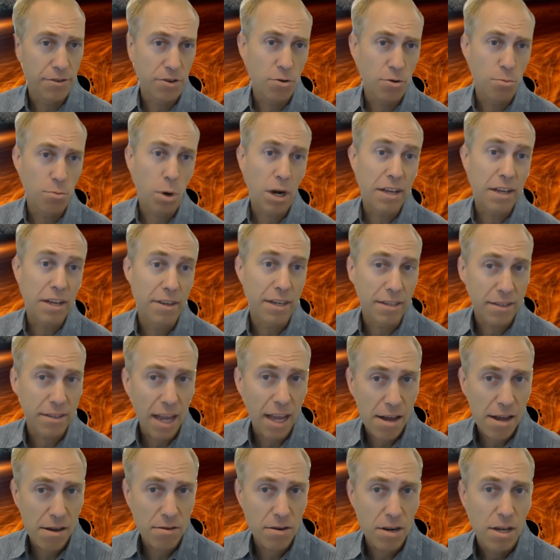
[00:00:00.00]
So you break things
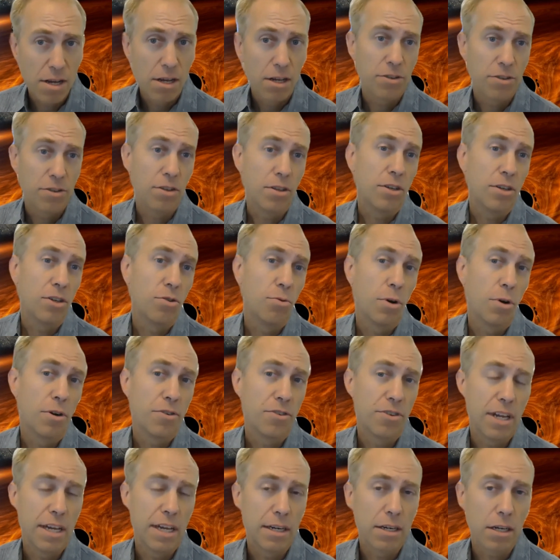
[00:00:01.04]
down so that you
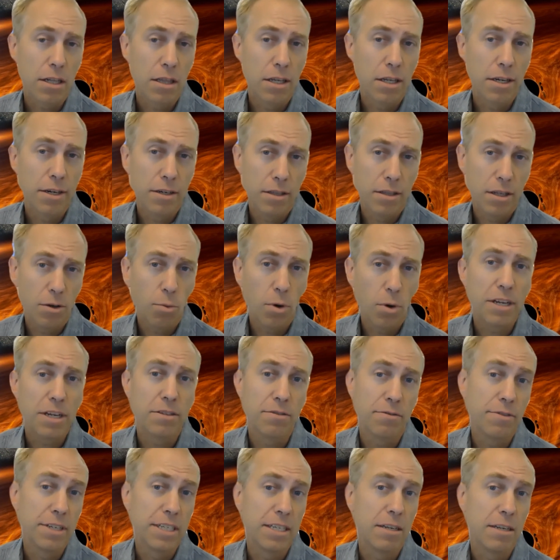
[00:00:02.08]
understand clearly what
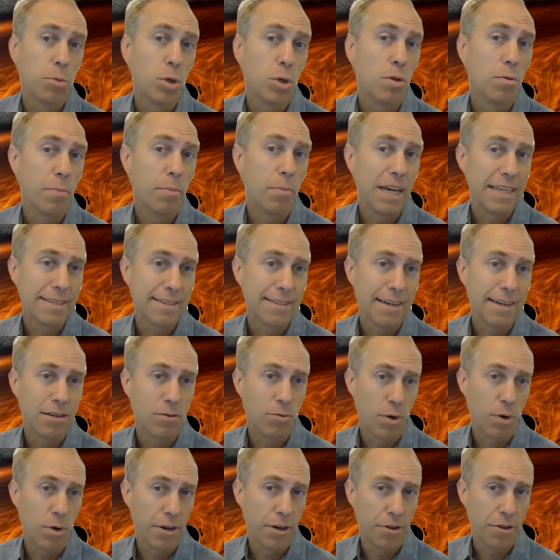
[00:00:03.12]
is visible based on
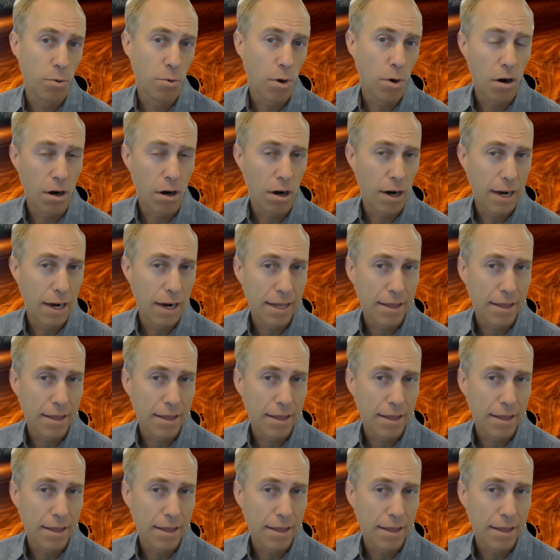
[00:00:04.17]
where you are,